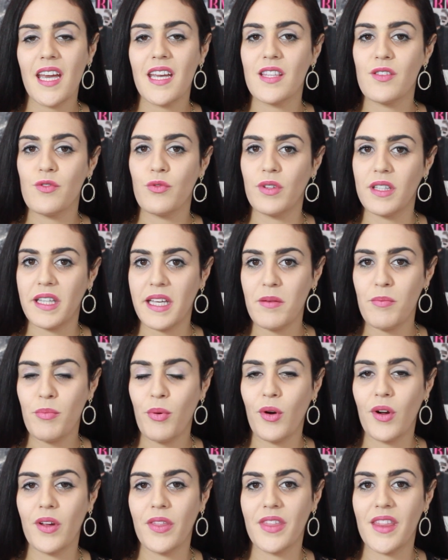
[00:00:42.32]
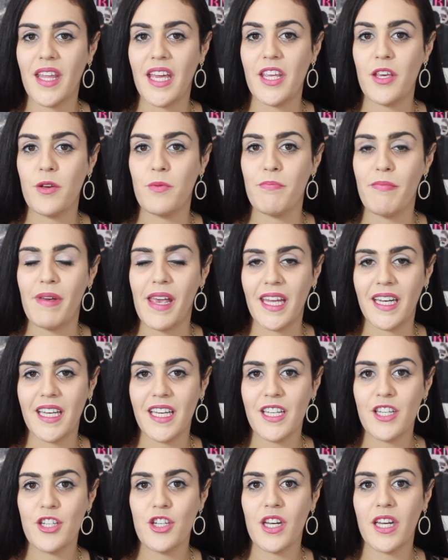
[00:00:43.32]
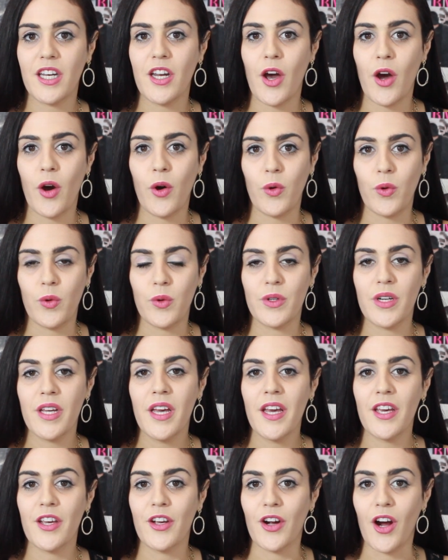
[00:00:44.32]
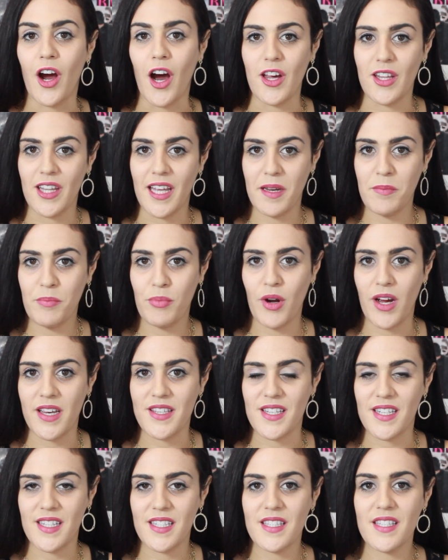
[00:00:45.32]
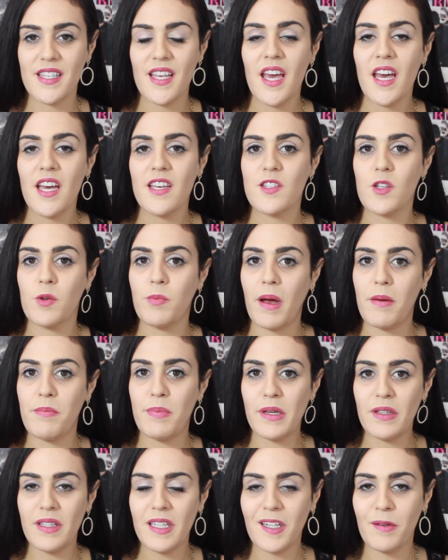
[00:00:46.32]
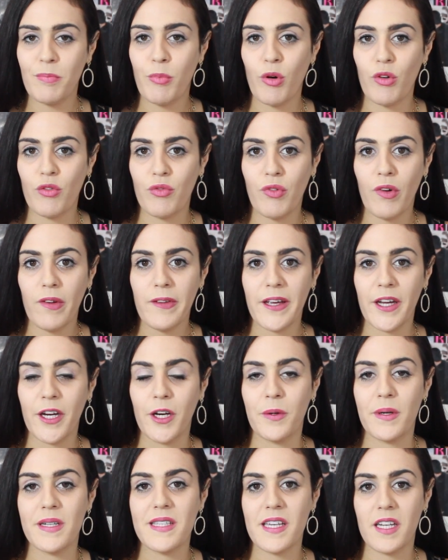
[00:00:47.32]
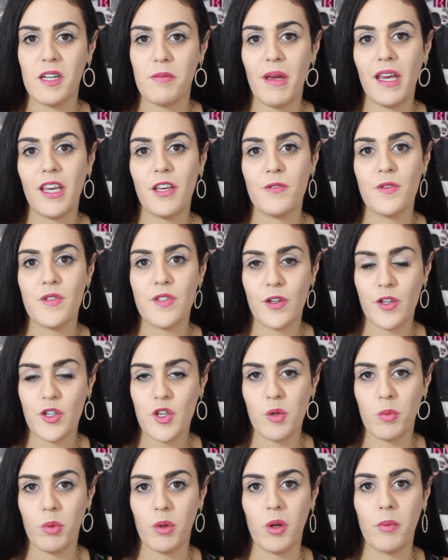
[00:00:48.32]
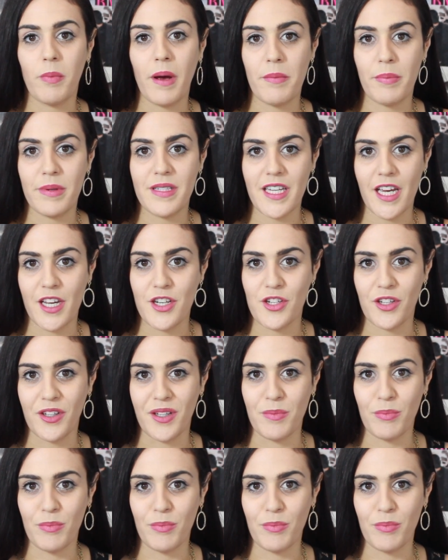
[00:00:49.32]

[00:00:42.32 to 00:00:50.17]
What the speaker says: It's really important that you manage and own your online presence. So by building a portfolio, it's going to make you searchable by potential